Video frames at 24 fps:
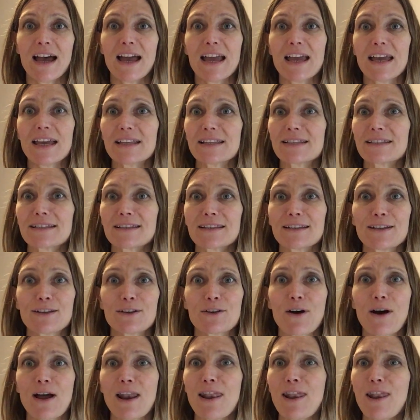it's you
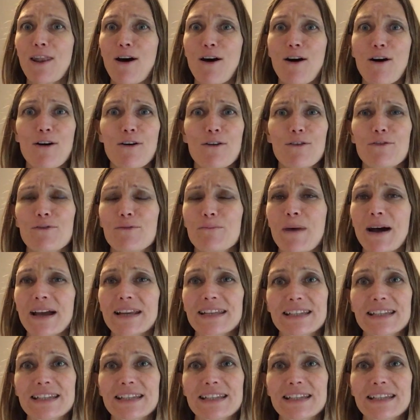know i love my